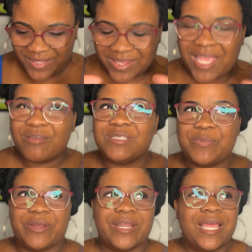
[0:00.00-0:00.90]
thank you,
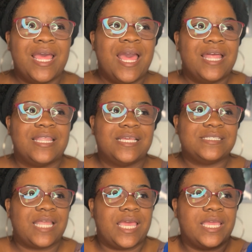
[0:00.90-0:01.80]
Spirit. That's
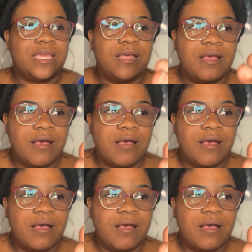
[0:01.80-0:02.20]
like